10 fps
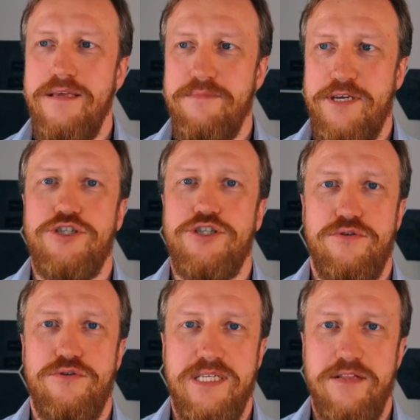Imagine
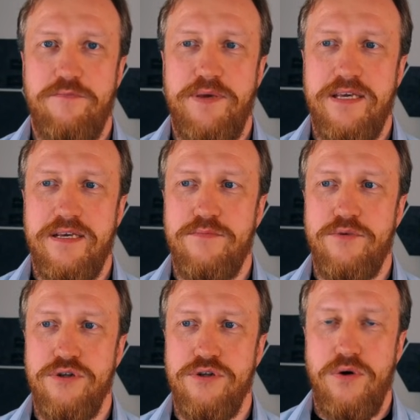yourself being a
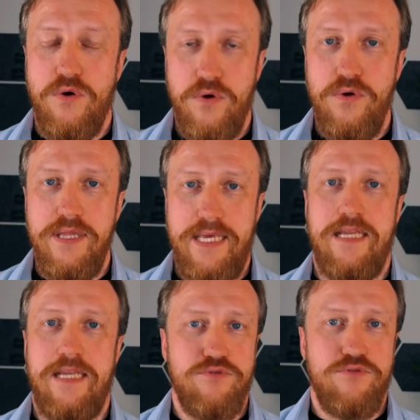model. All
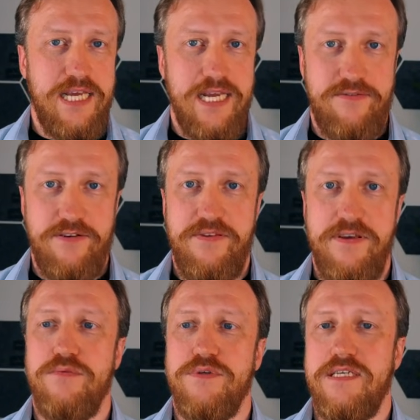input,
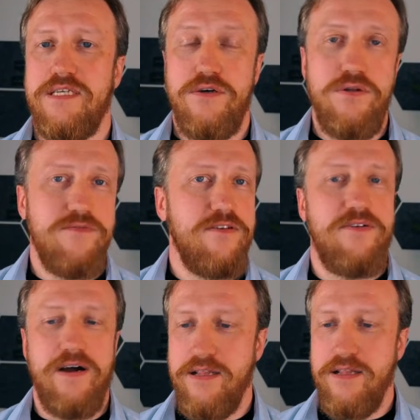everything was sent, all the
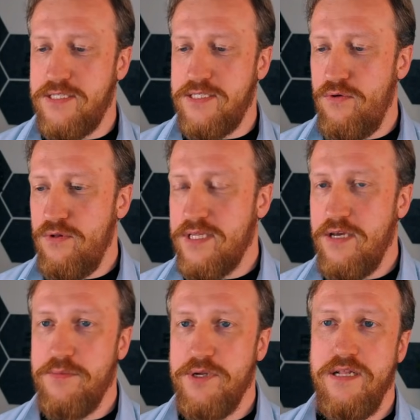files, all
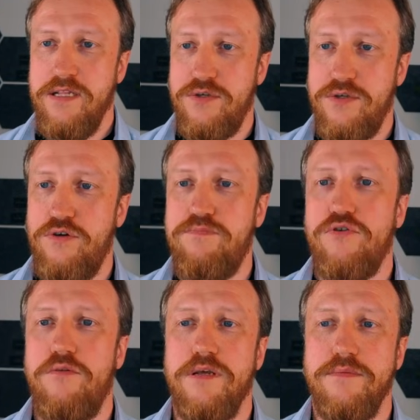terminals, or
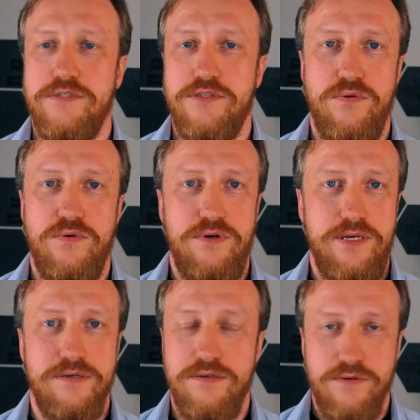problems, or
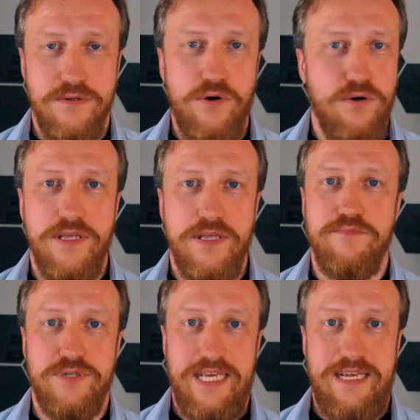all
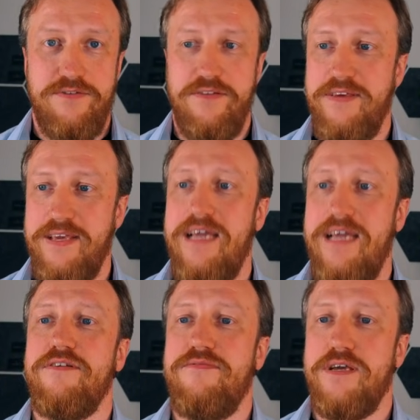input, everything
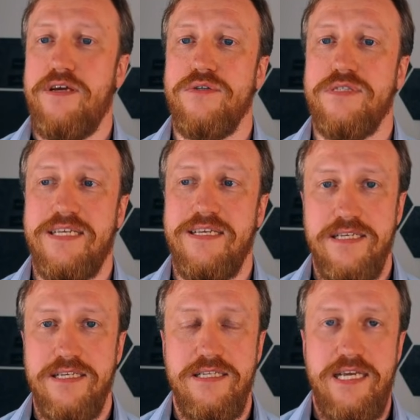got
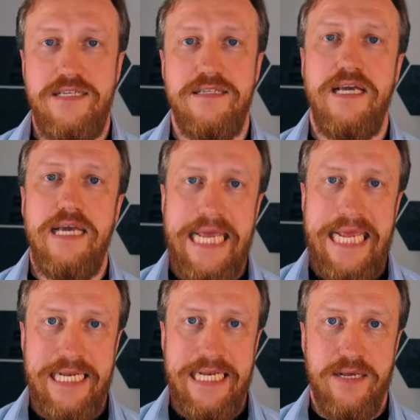concatenated
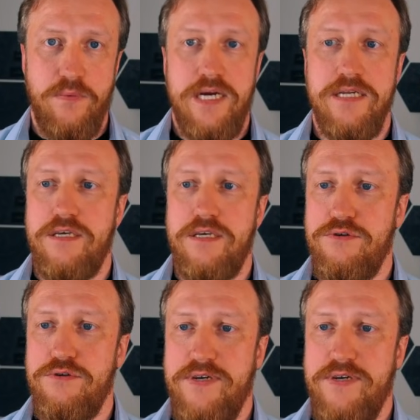into one huge